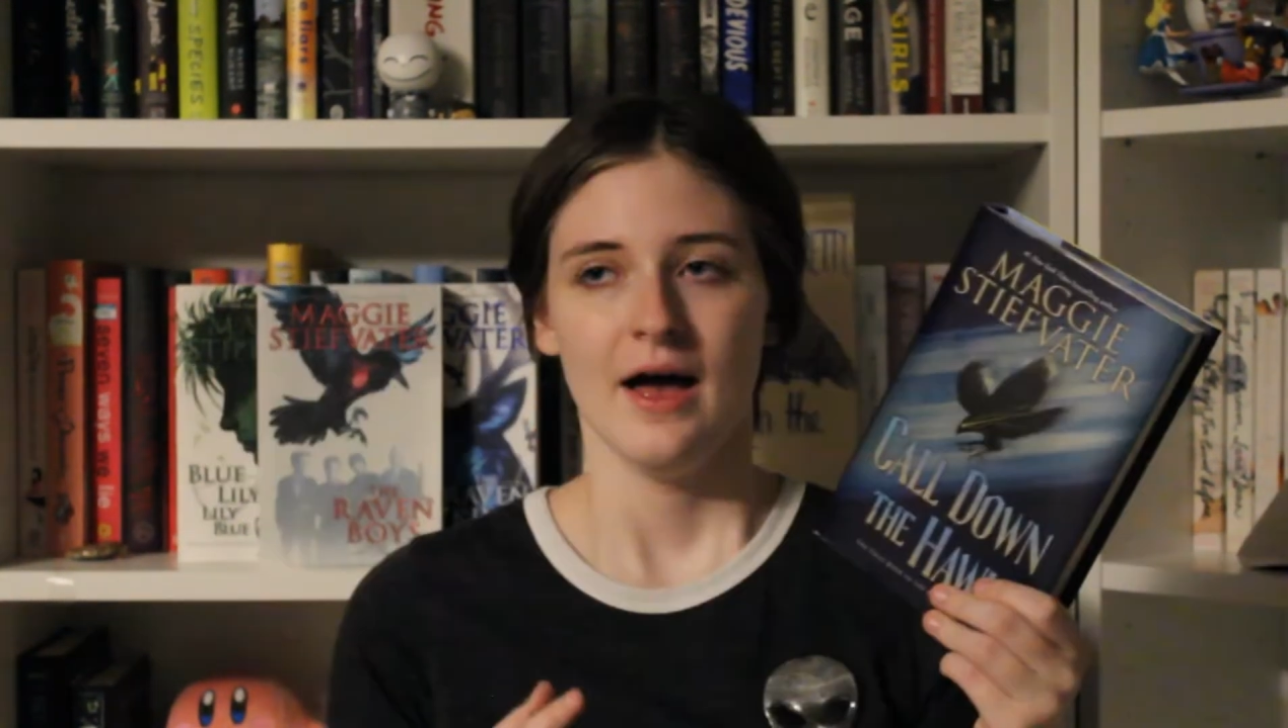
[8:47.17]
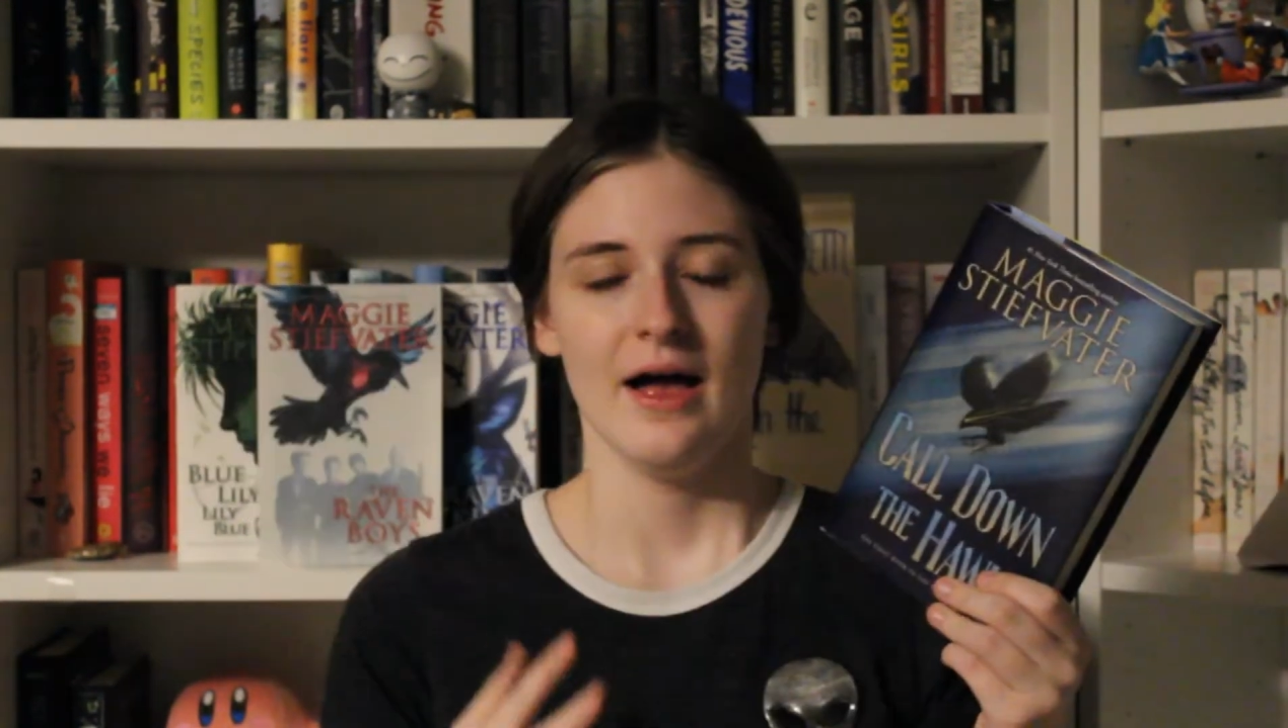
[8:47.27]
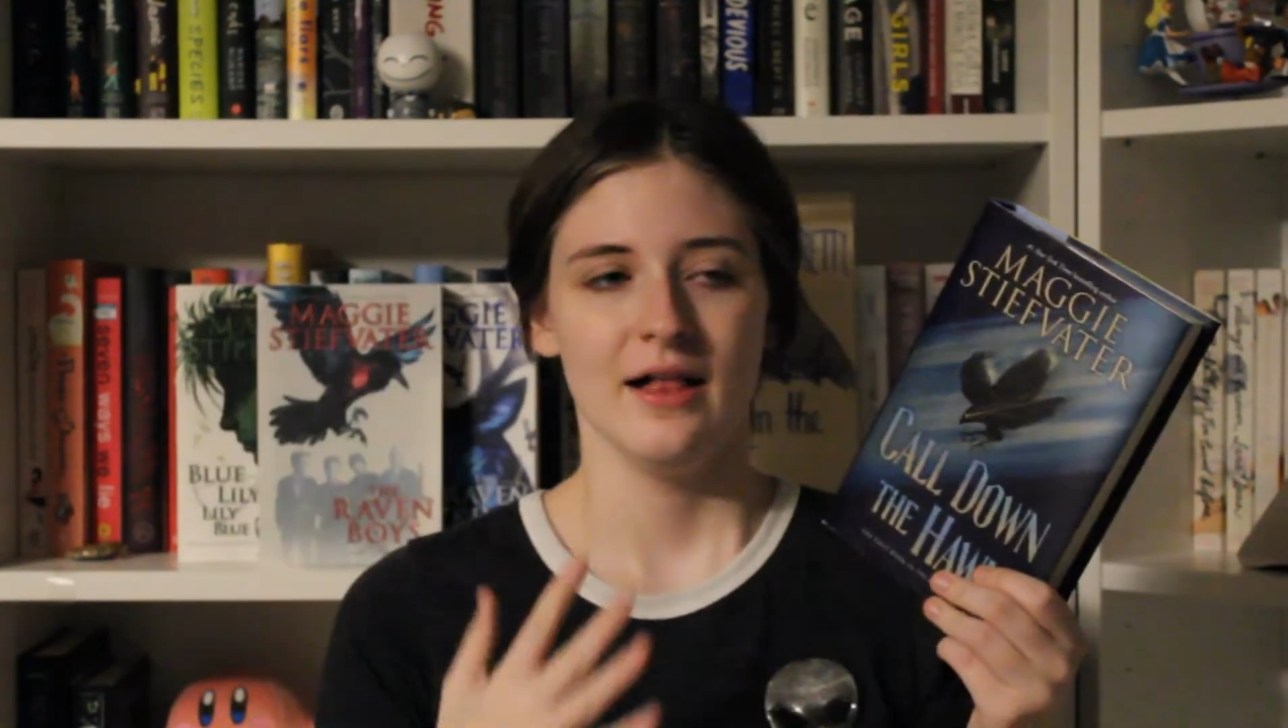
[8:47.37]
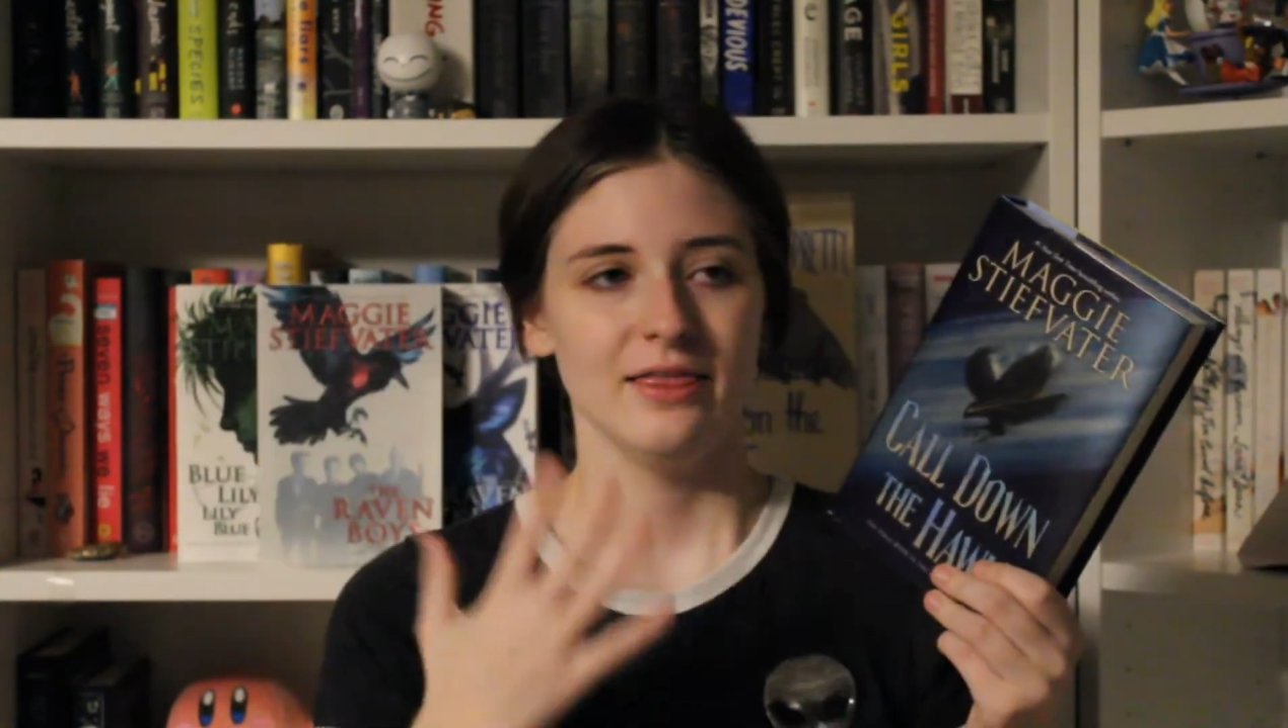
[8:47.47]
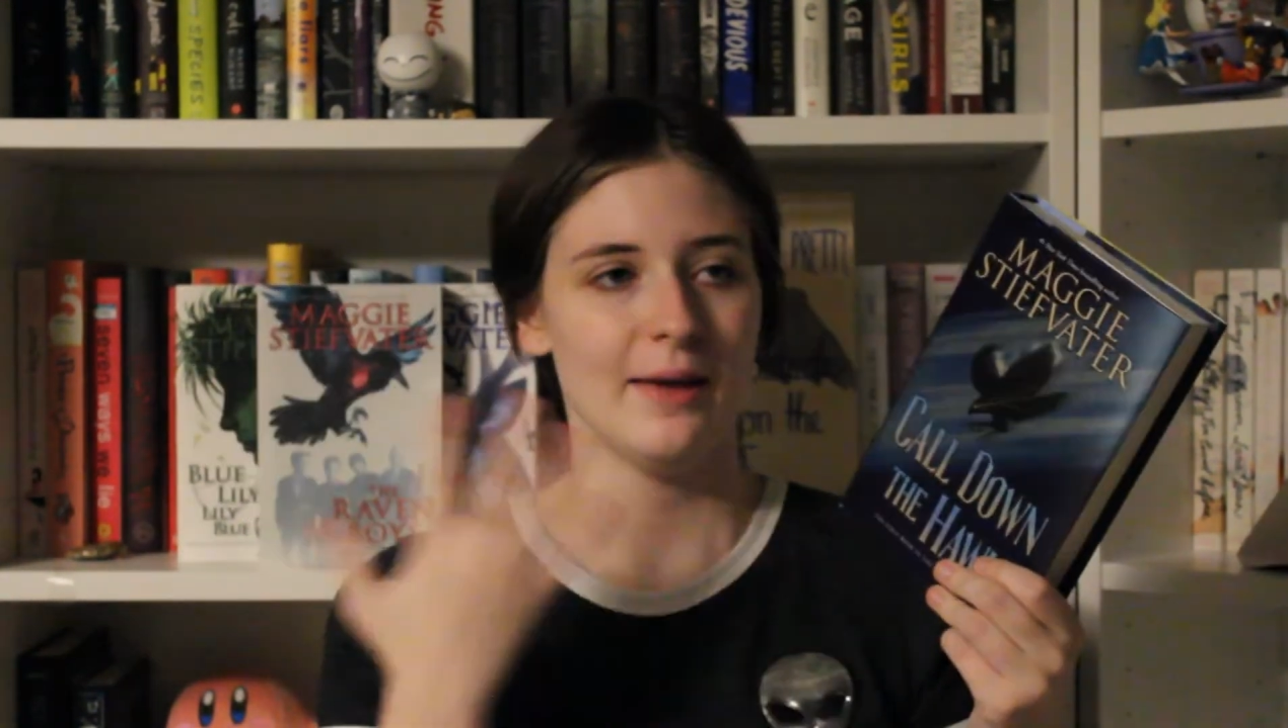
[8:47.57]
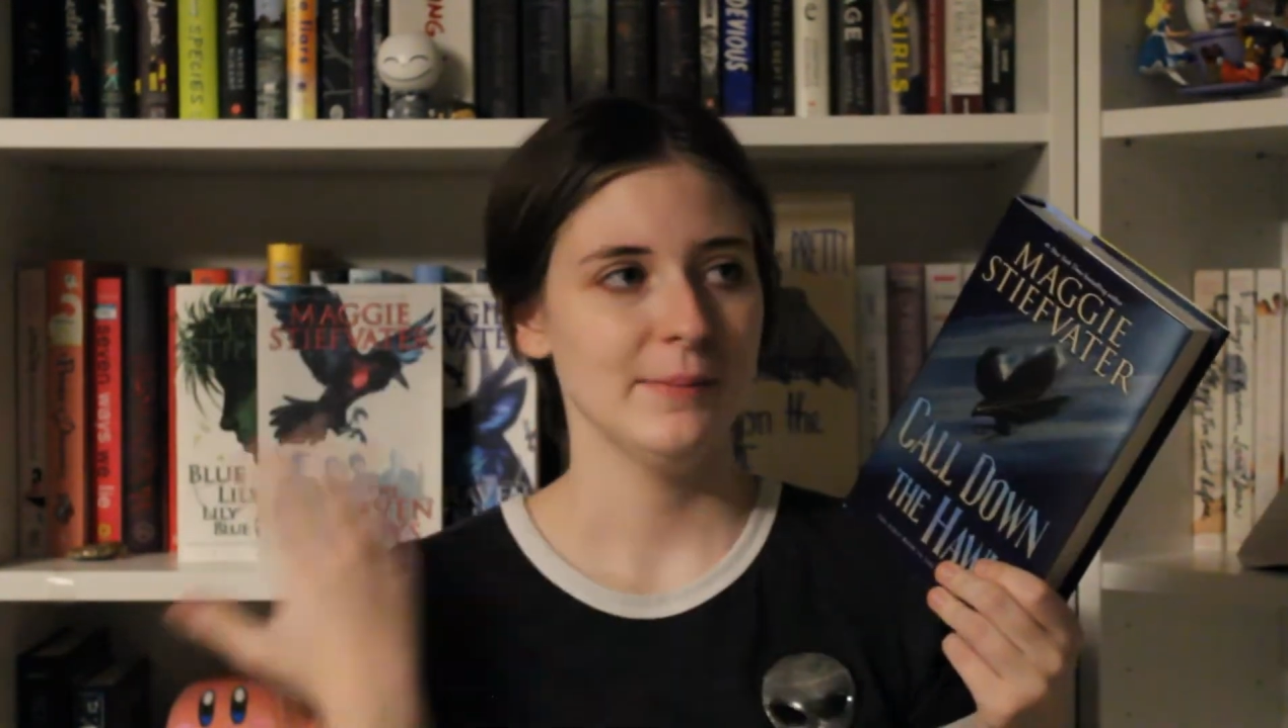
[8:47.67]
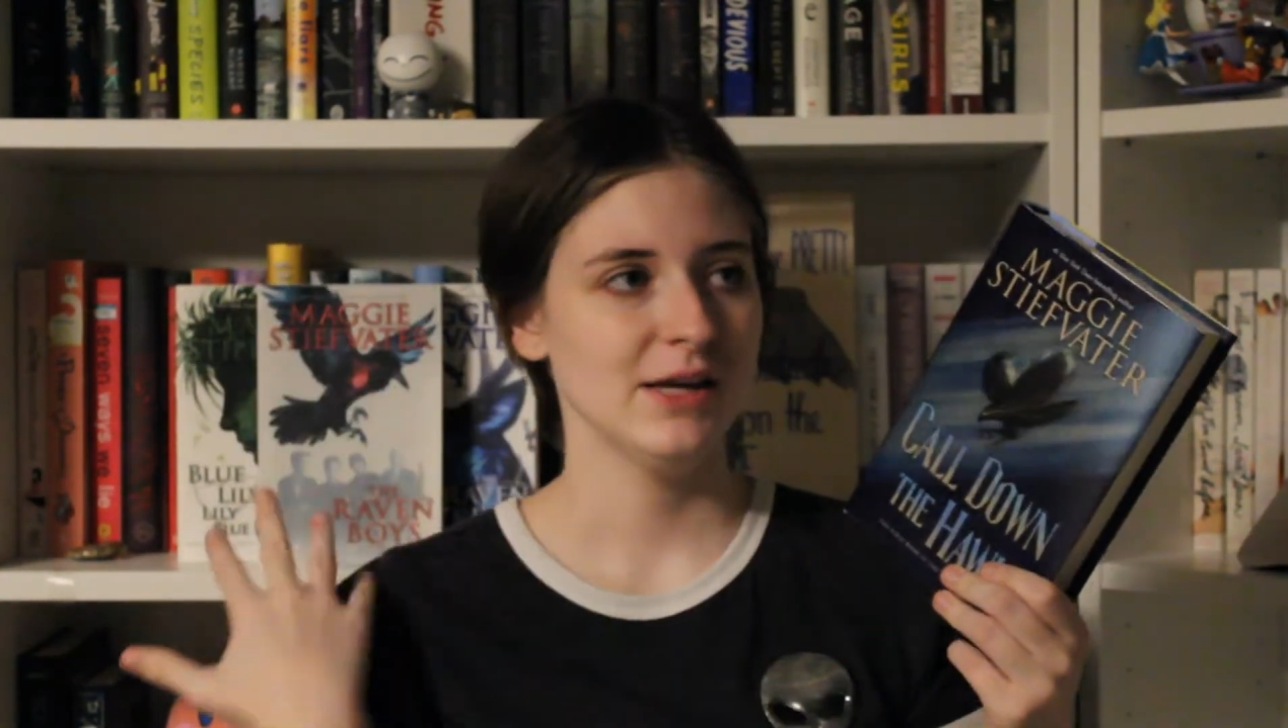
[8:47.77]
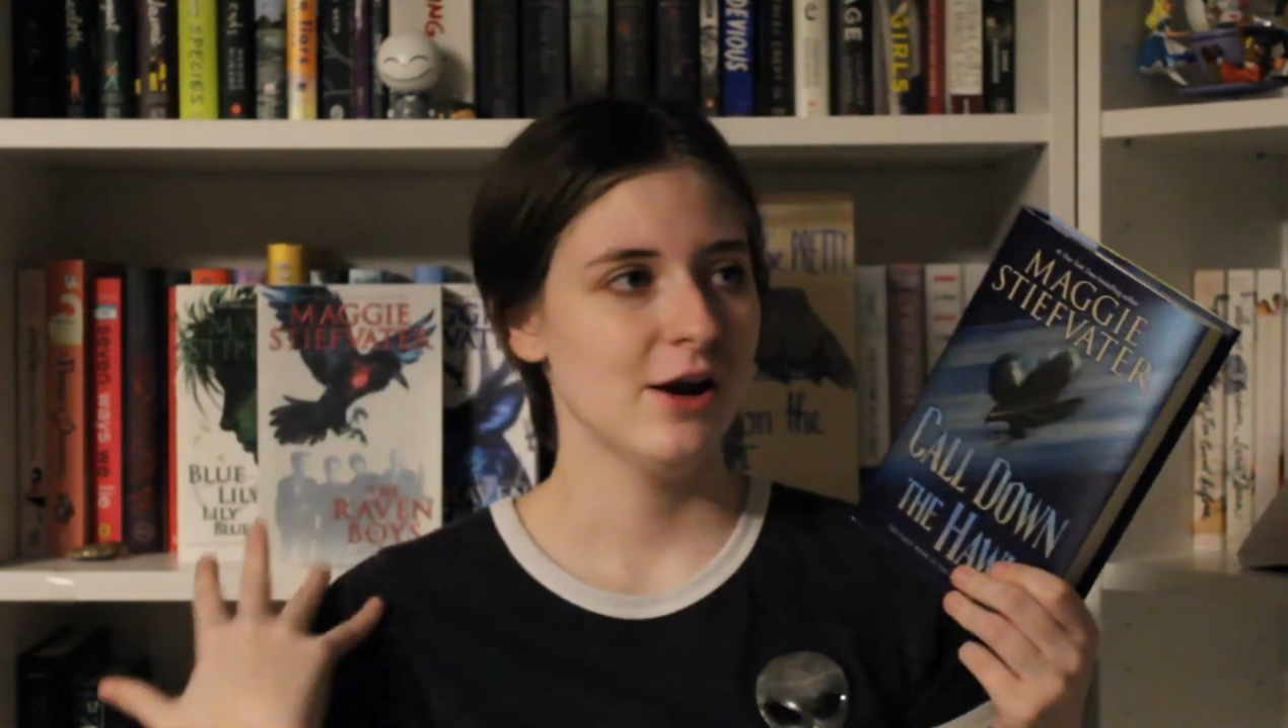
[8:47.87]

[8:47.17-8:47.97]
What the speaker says: Let me